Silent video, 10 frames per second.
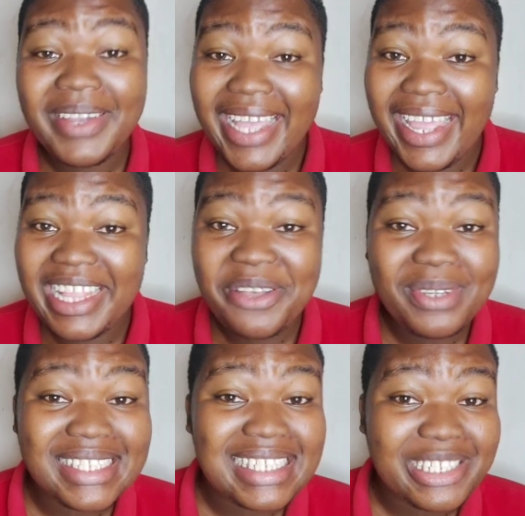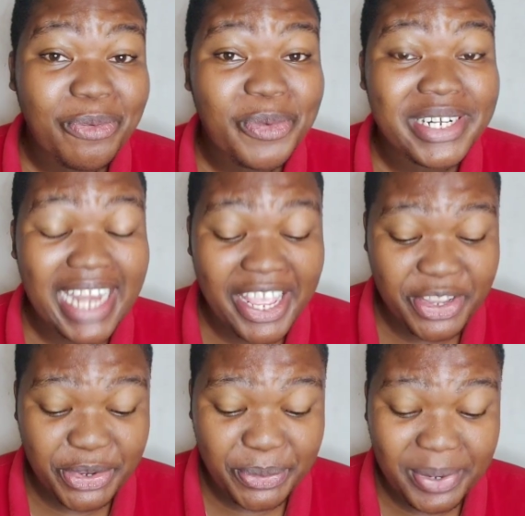Okay, that was Someone
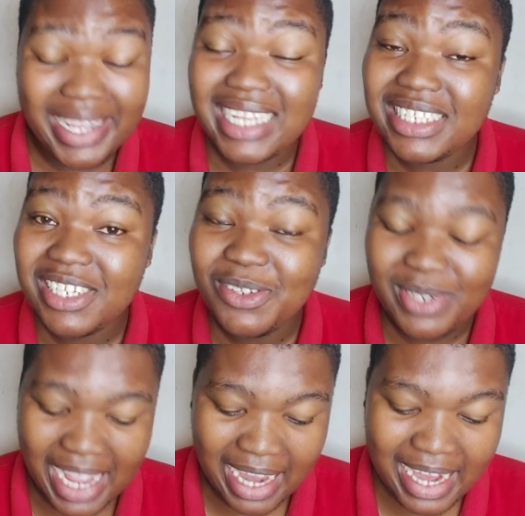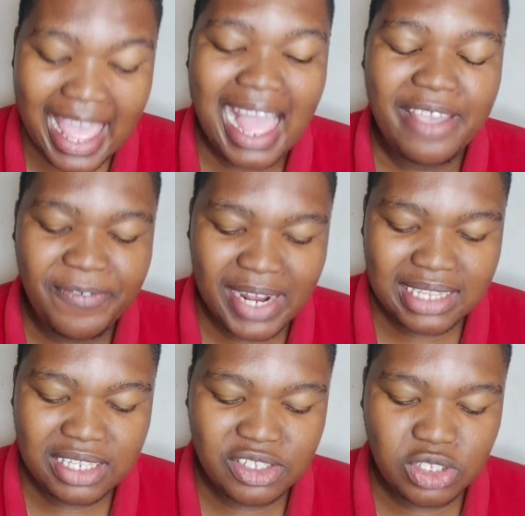Like You, an interlude, and I feel
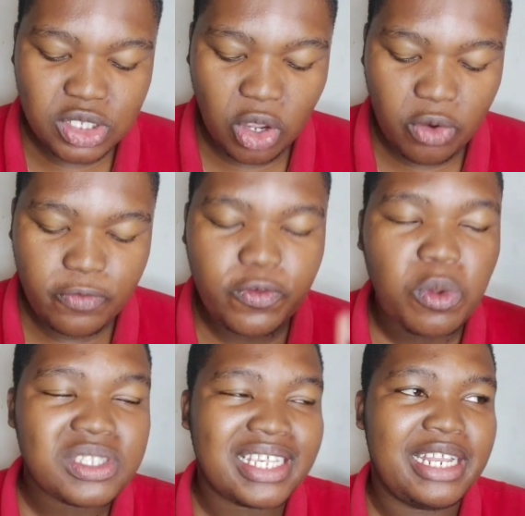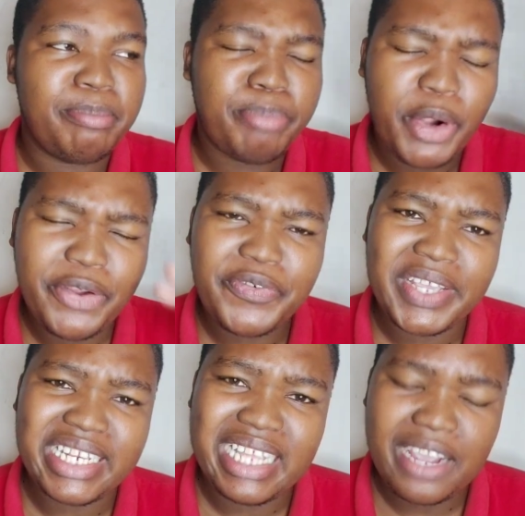like this song folds in
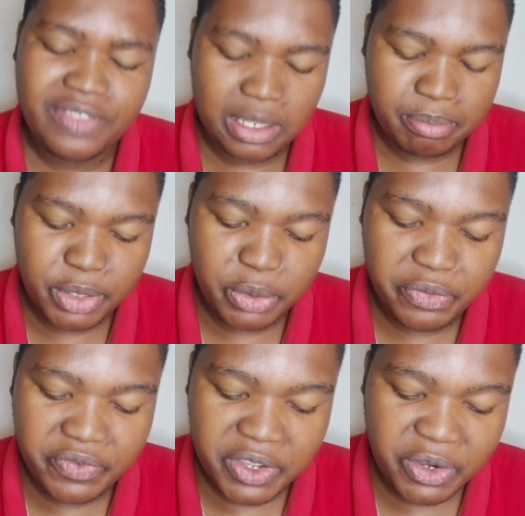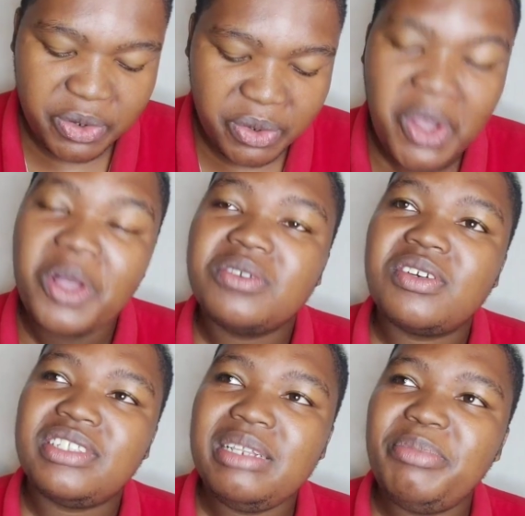perfectly after P O V, you know,
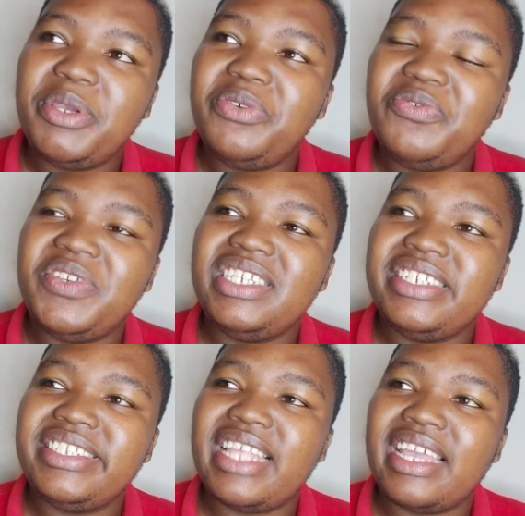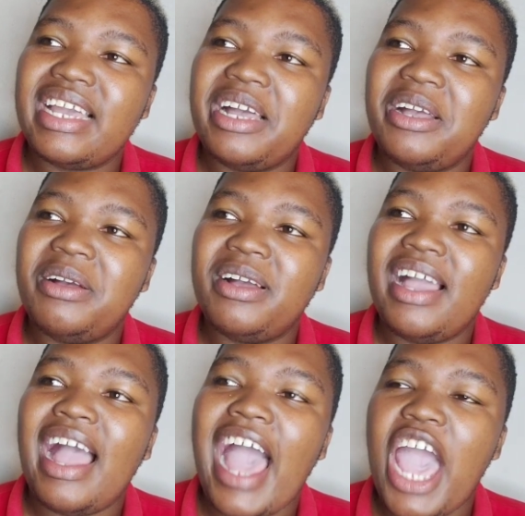because in P O V she's like, uh,
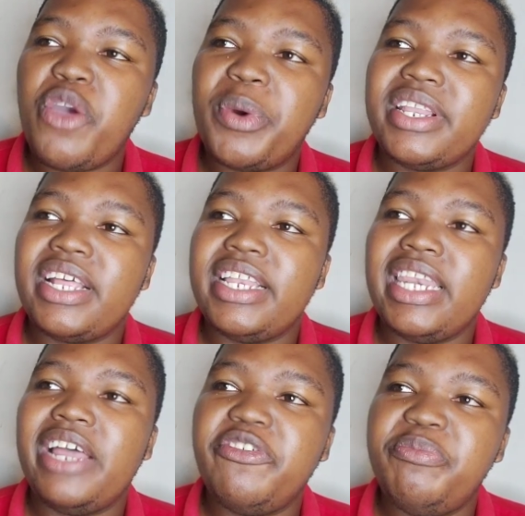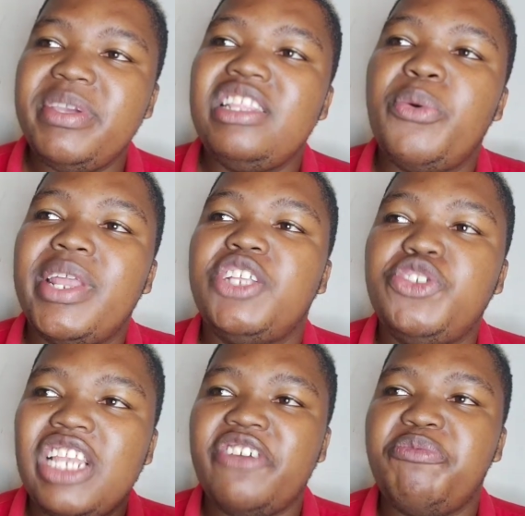I wanna love me the way
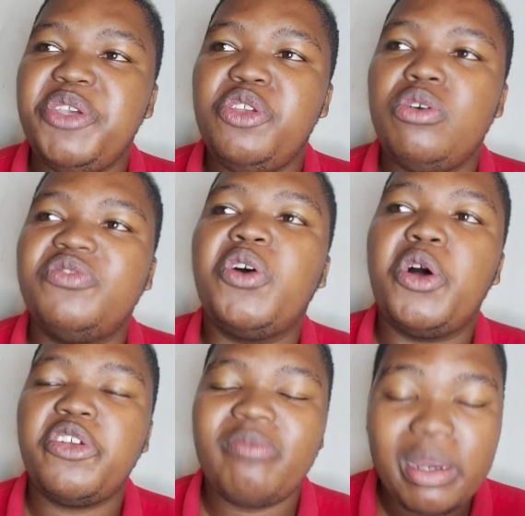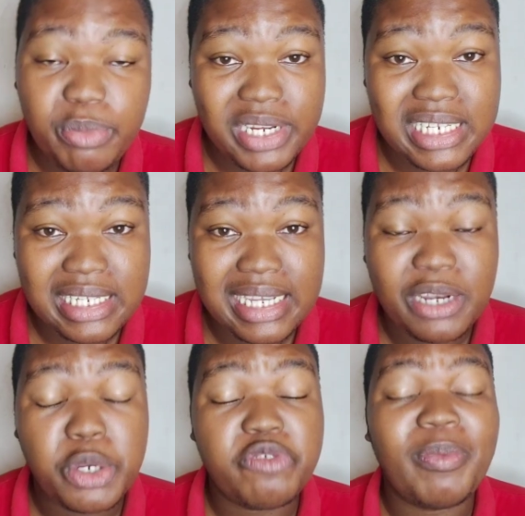that you love me, you know, for all of my pretty
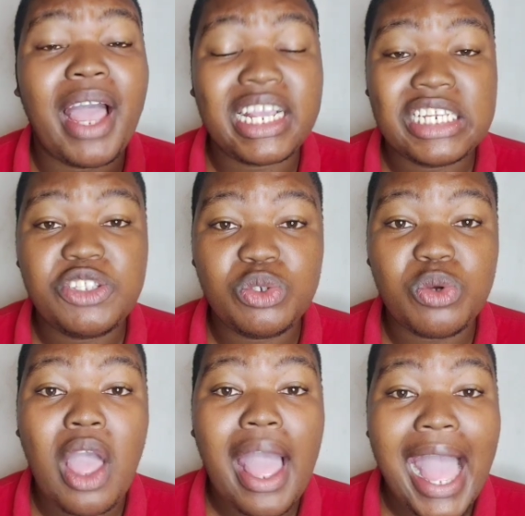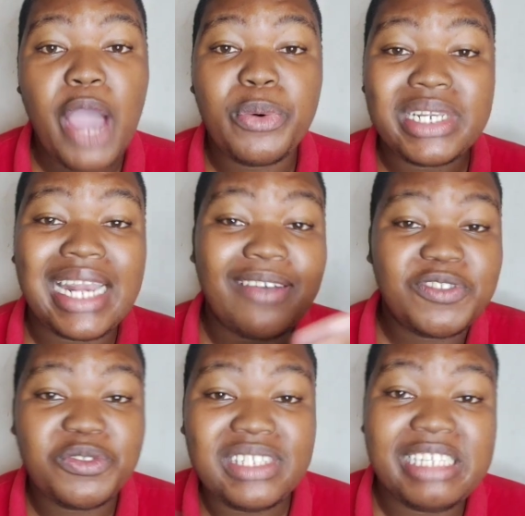and all of my ugly too. I would
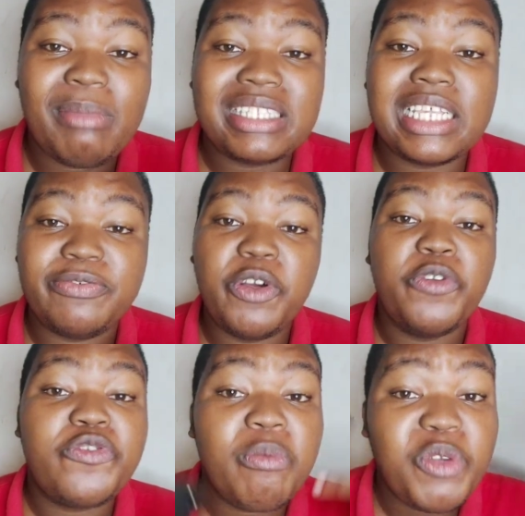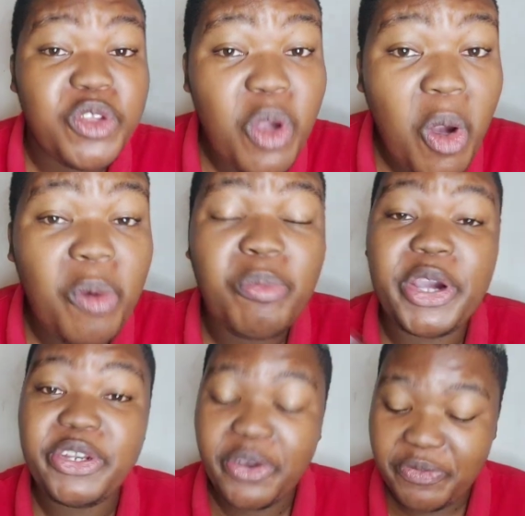love to see myself from your
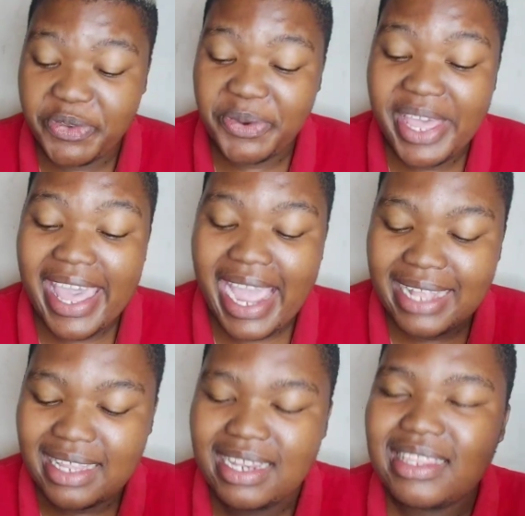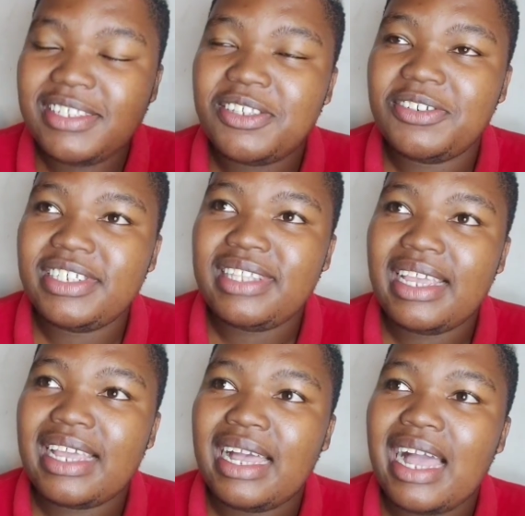point of view. And then in this song she's
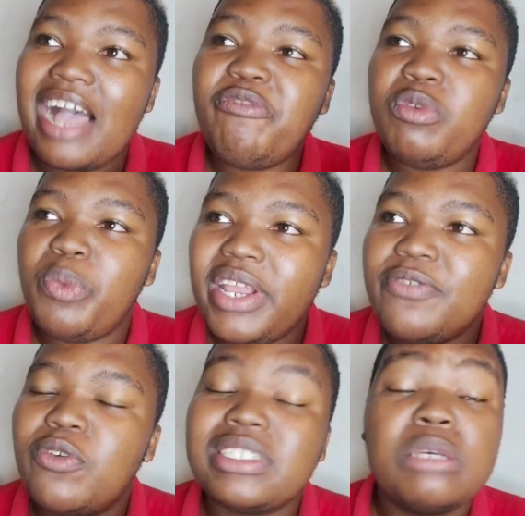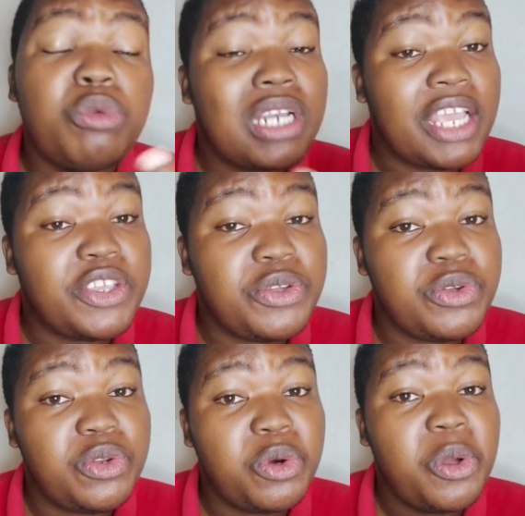like, uh, I've been waiting for someone like
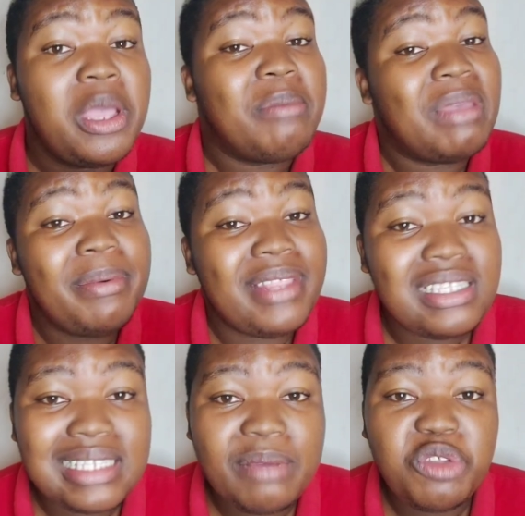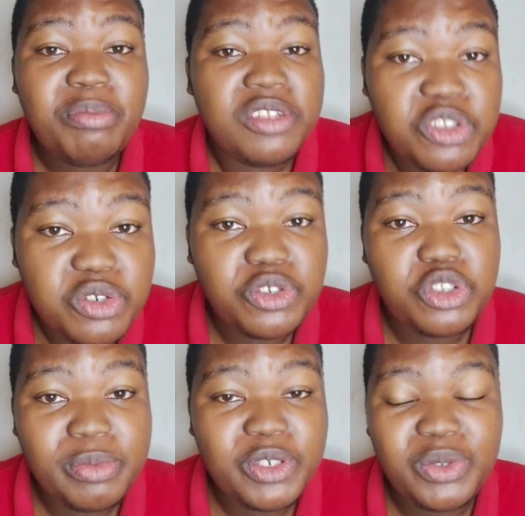you, you know, baby, this time don't be too
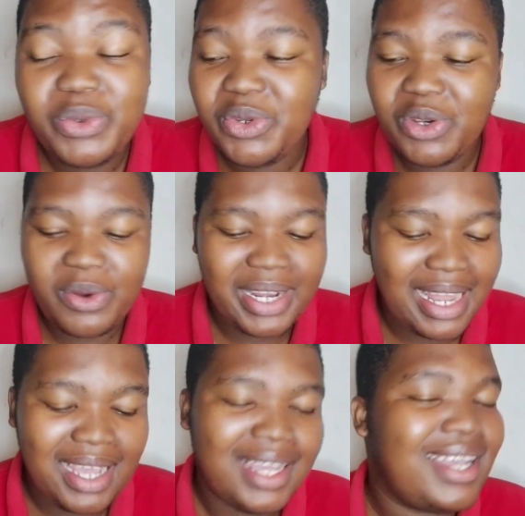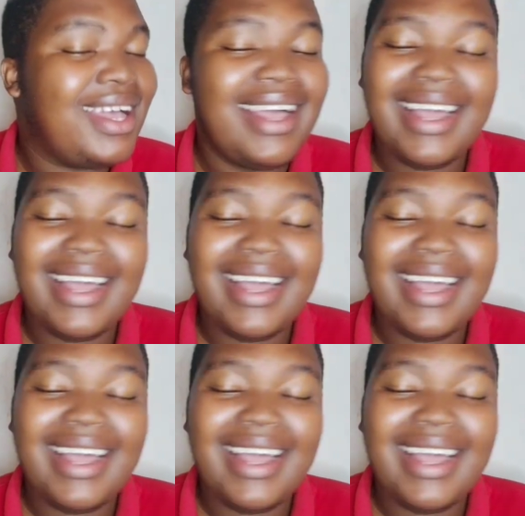good to be true, you know. And ah,